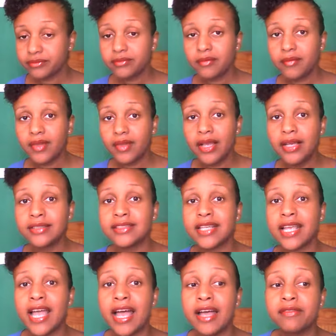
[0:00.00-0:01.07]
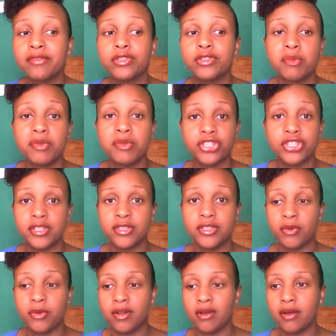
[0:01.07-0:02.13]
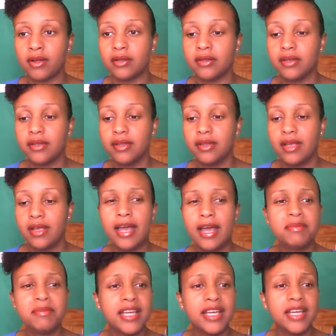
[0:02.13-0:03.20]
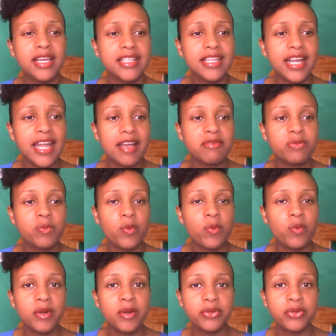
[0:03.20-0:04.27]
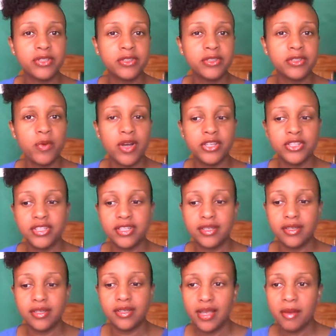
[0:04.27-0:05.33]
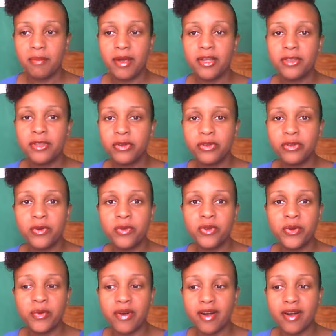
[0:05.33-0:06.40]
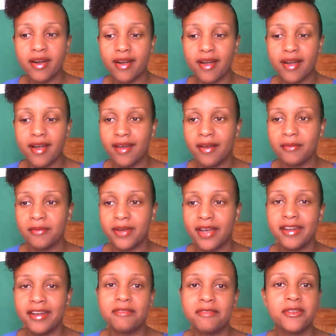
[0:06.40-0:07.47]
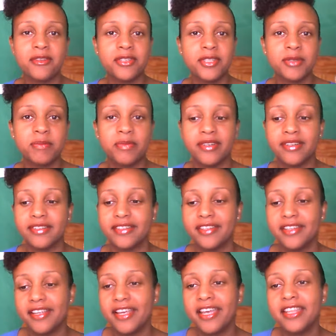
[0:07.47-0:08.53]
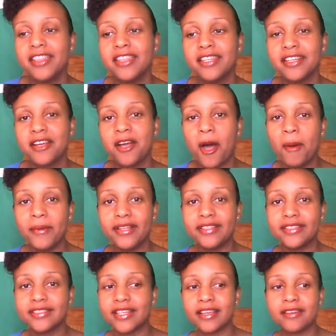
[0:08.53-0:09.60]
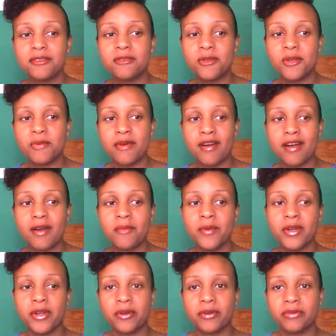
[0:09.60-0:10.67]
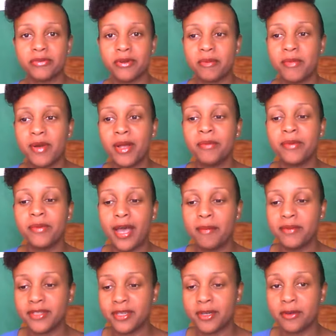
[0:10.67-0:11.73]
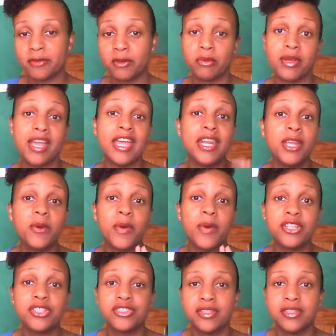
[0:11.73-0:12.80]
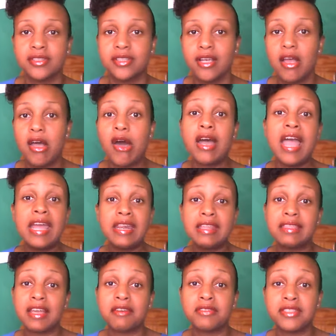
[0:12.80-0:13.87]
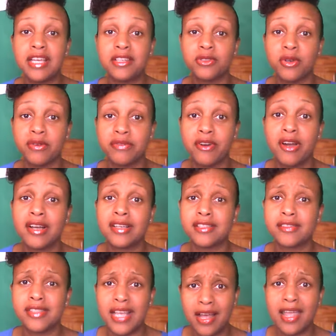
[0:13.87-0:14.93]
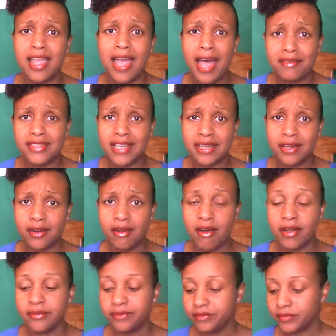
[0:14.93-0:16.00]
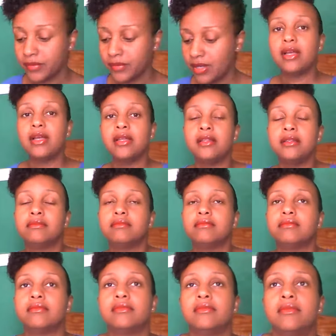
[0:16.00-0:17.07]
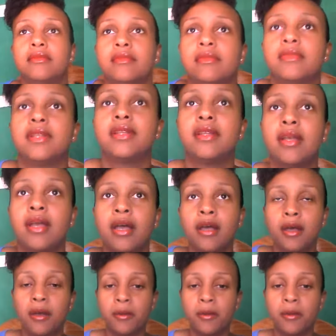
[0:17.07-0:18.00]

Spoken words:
because I have so much things going on. I see I have one person watching. Don't know who you are. And if you could just put in the comments like who you are and where you're from, I'll be happy to hear from you. Any questions or anything I've said so far, because I have said a lot. Right. So,